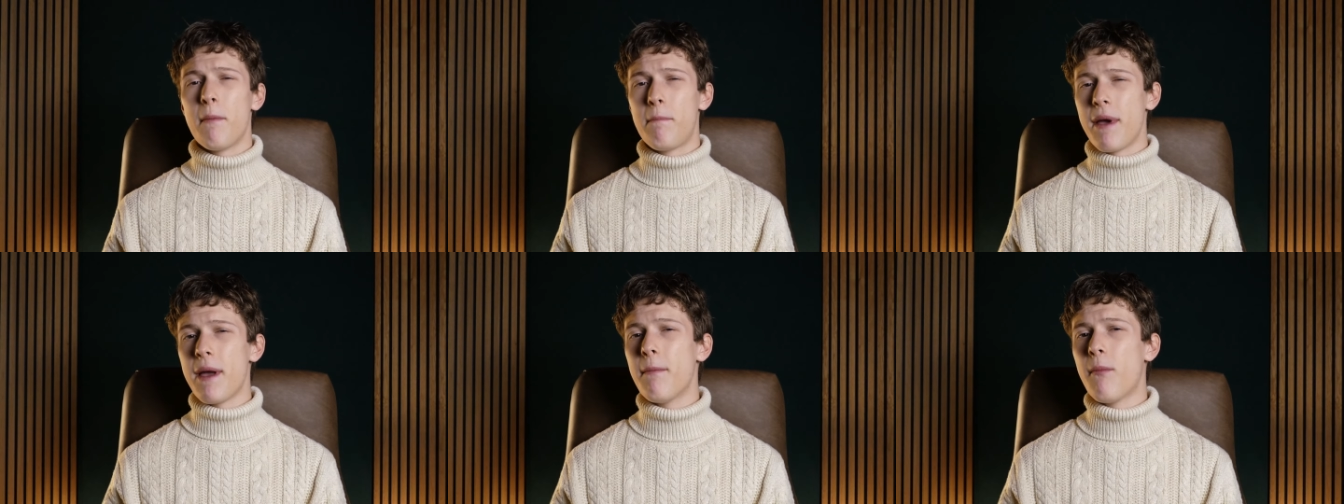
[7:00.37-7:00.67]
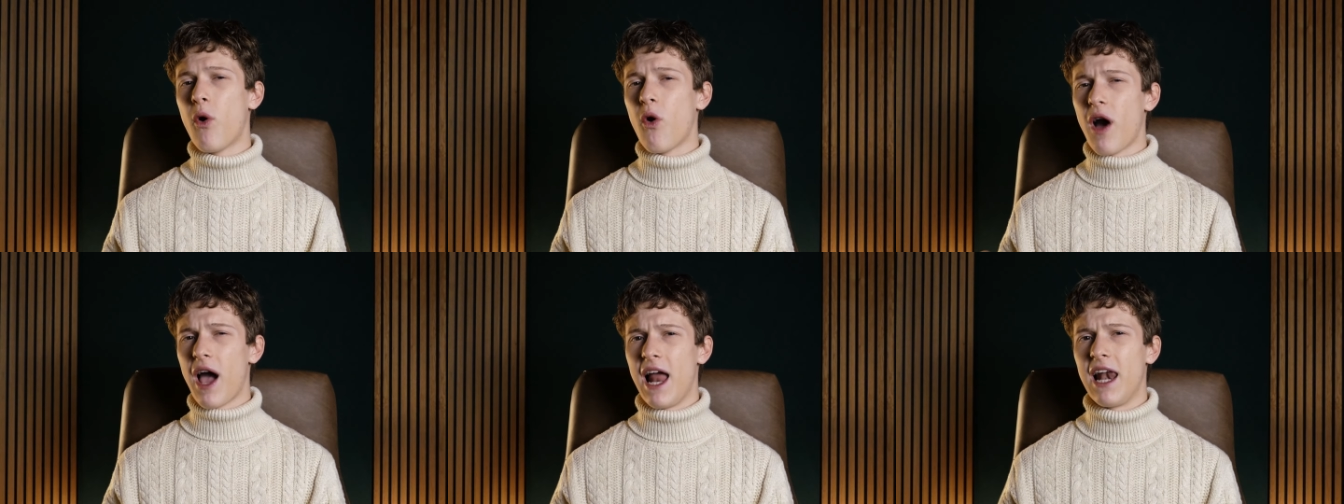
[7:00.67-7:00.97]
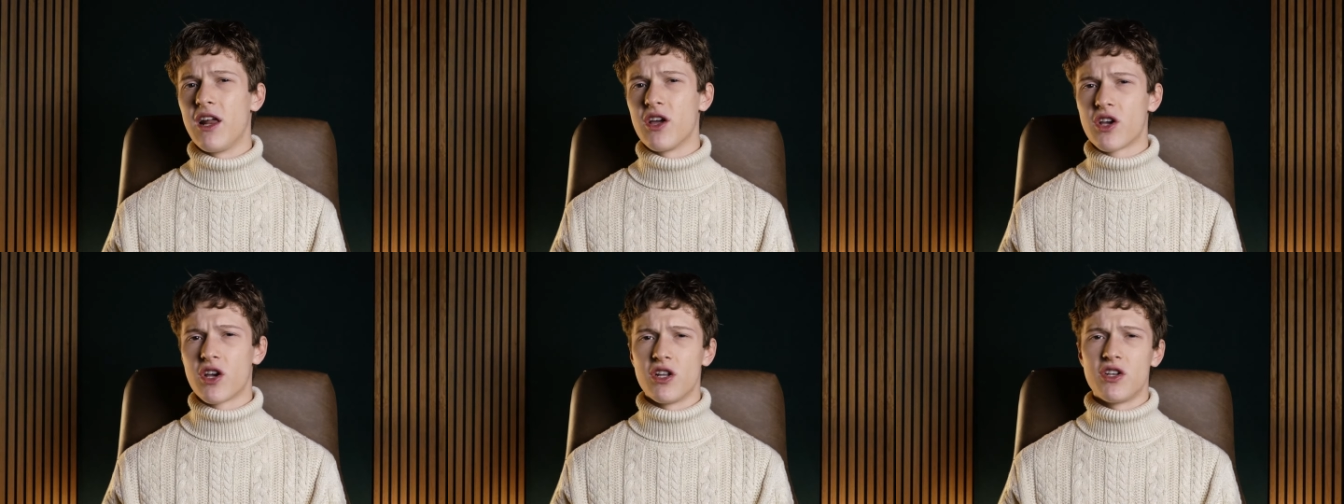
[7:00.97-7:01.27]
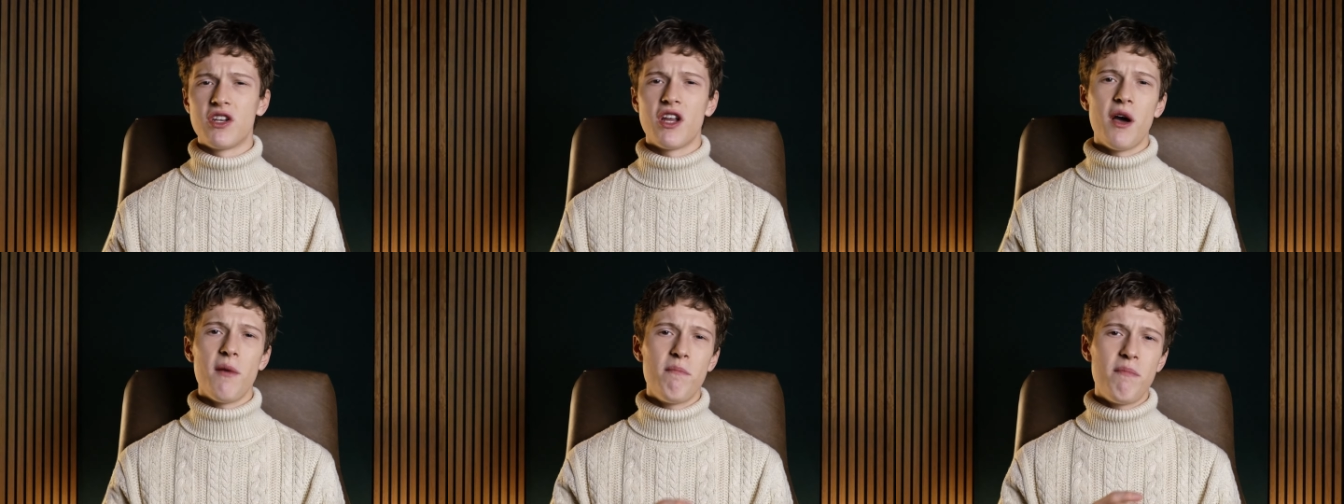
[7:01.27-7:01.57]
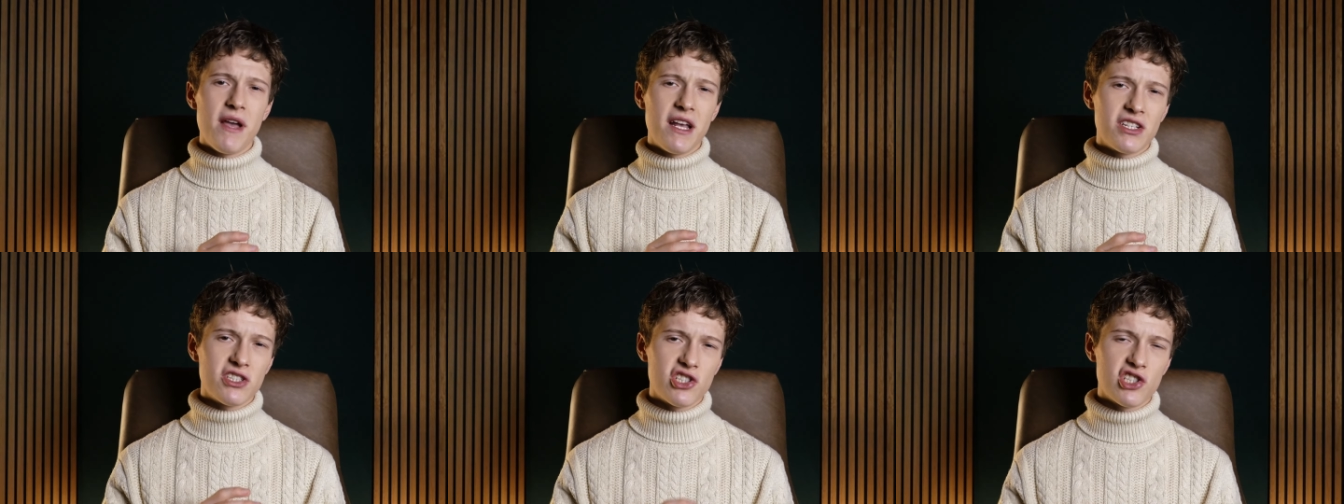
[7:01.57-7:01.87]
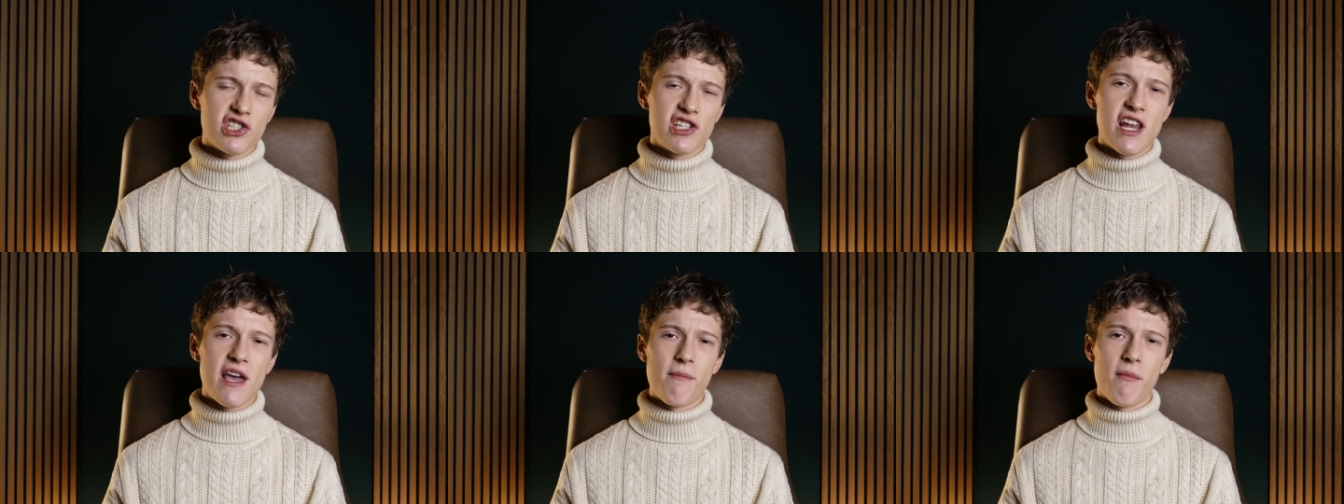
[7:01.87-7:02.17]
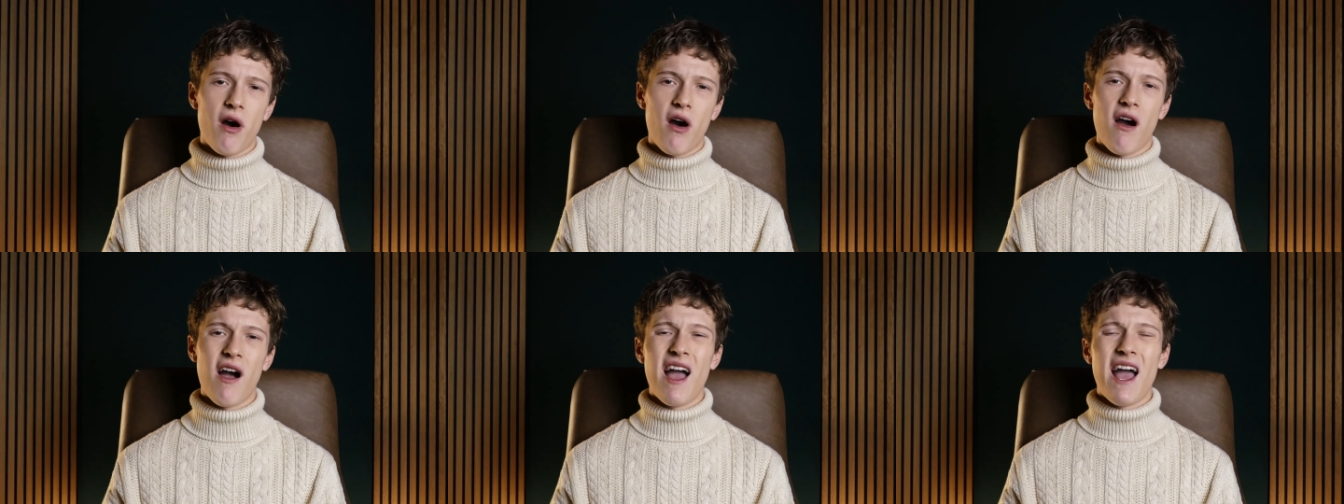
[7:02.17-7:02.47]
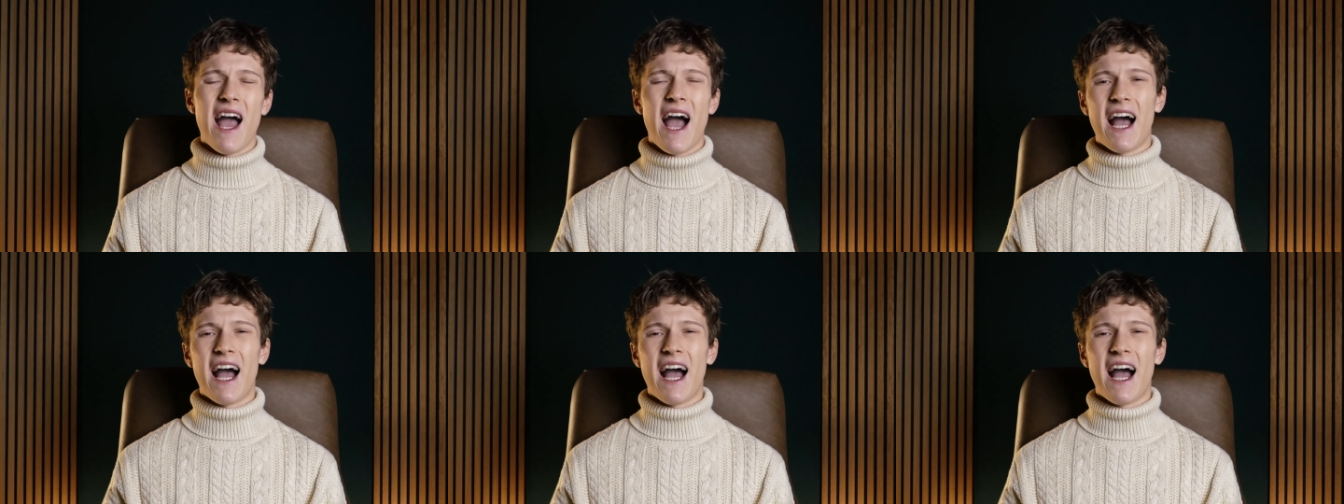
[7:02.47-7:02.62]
a bit more elegant, a bit slimmer,